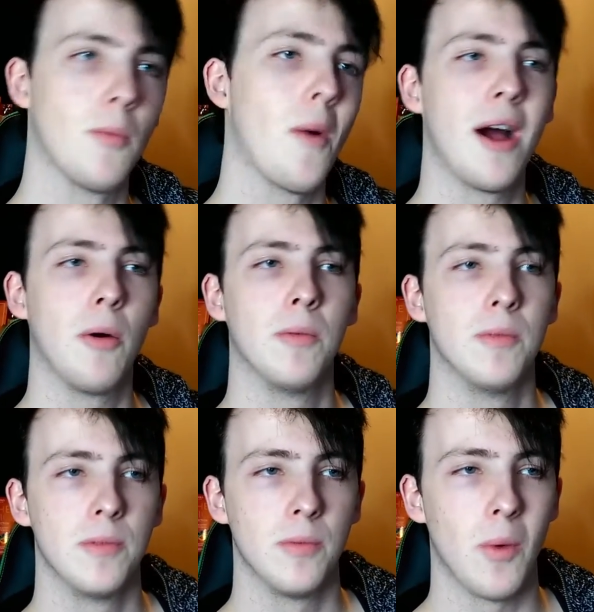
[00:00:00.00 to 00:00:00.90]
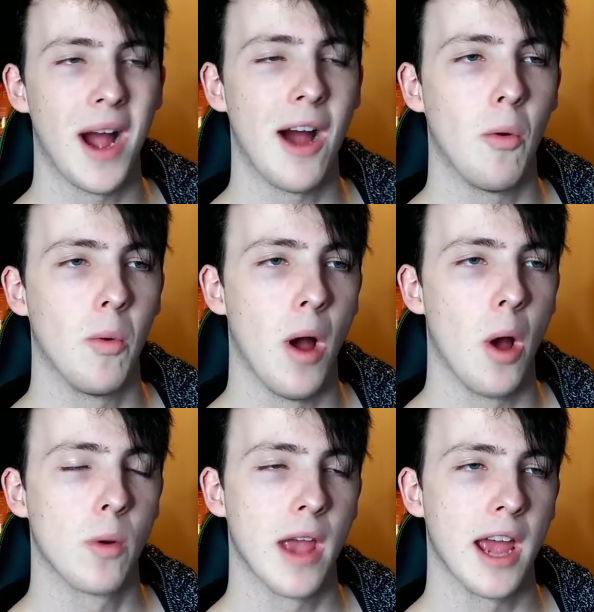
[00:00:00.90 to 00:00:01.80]
Wow. Wow.
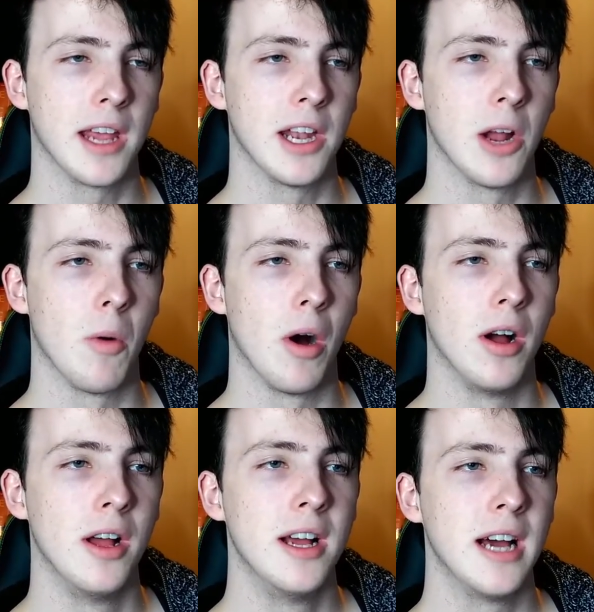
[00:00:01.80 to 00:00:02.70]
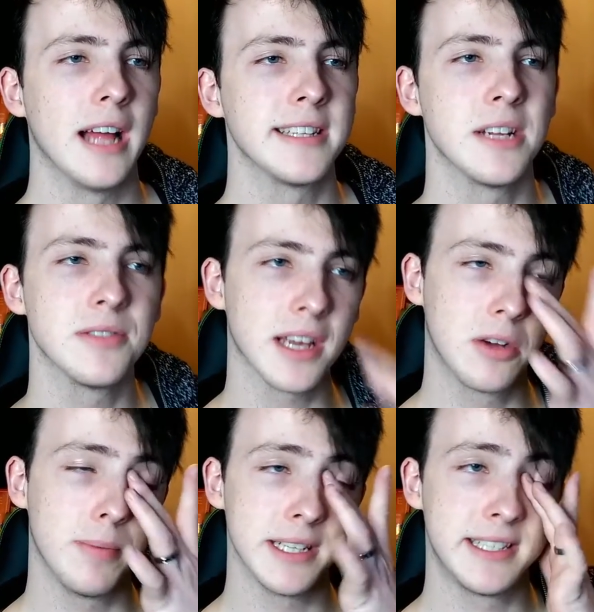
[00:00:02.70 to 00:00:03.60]
Okay, you know what? That sounds like
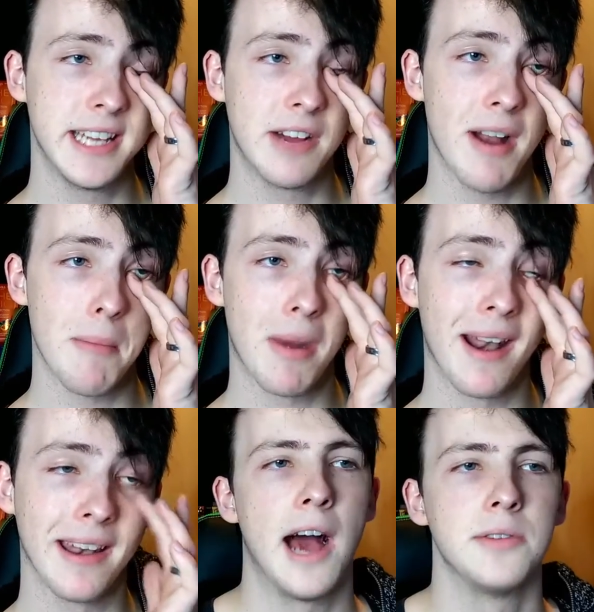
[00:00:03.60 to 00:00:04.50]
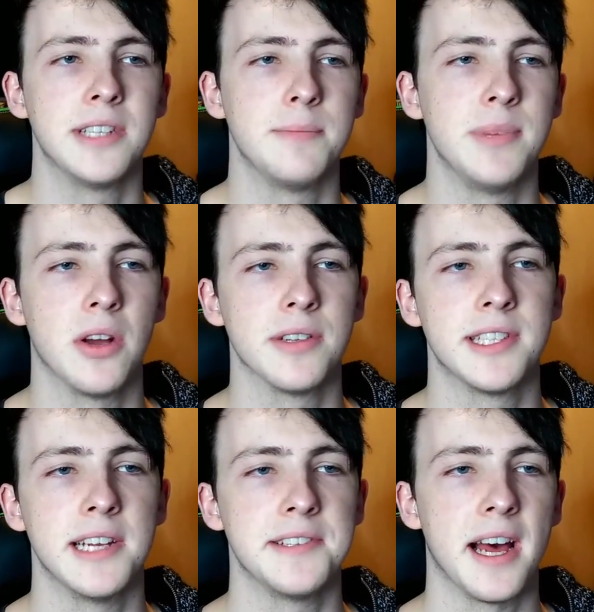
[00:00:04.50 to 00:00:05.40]
could be a cigarette brand. How did
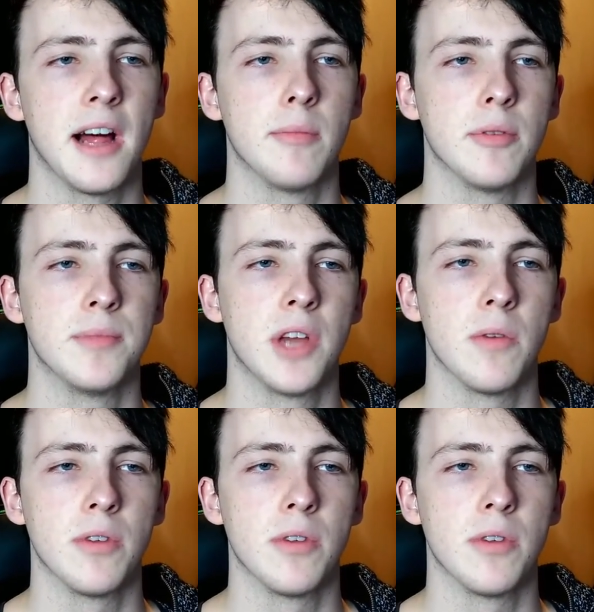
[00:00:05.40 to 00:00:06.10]
Beyonce's album go